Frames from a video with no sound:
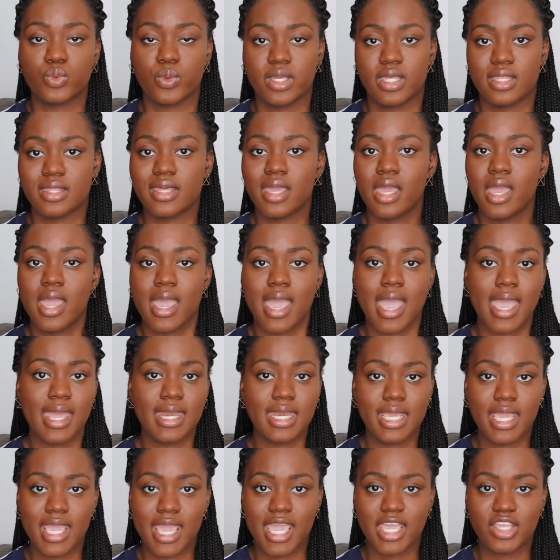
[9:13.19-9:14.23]
with
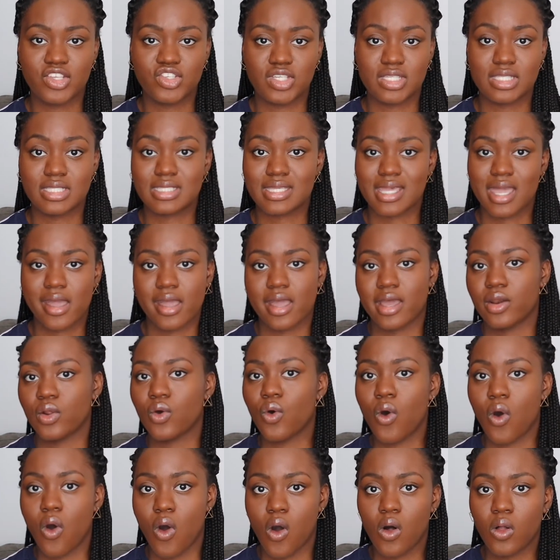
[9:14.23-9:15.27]
any agents at
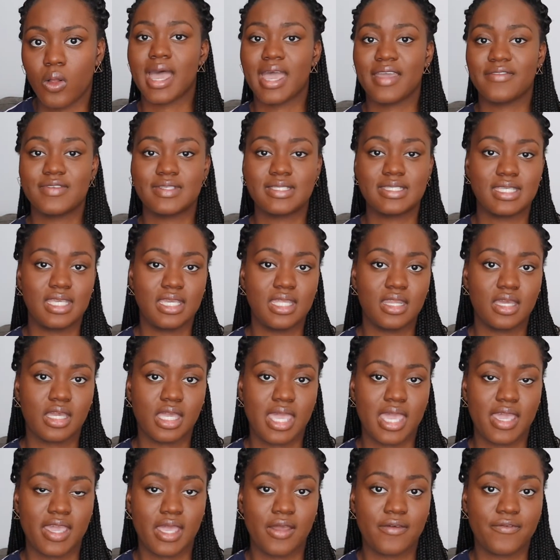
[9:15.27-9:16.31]
all. I've seen
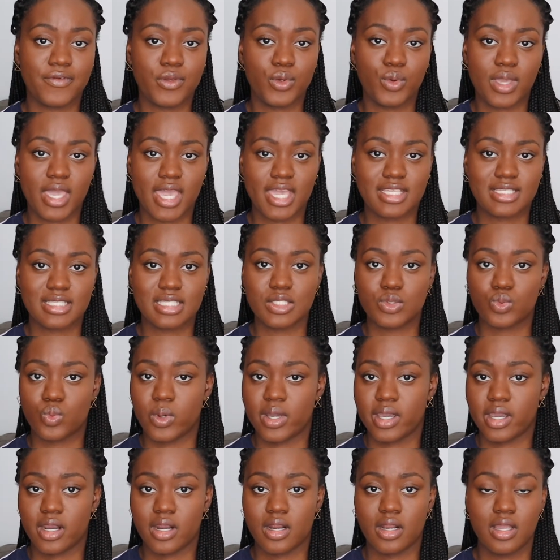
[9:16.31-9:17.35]
a few cases
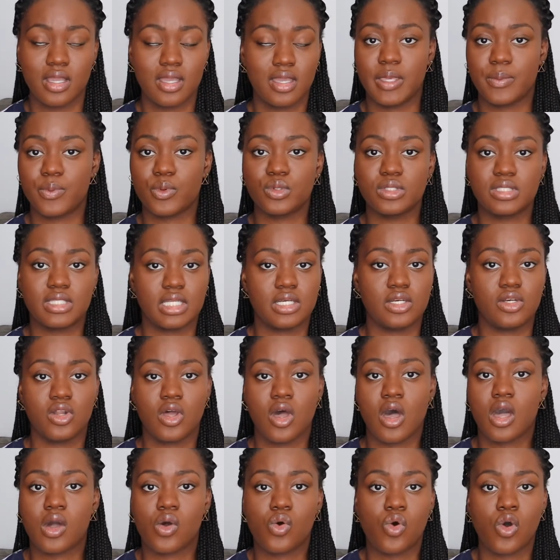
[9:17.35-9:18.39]
where people did
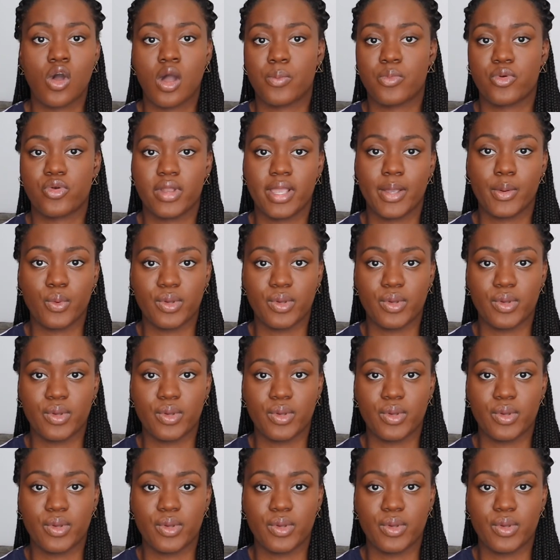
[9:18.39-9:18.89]
not cooperate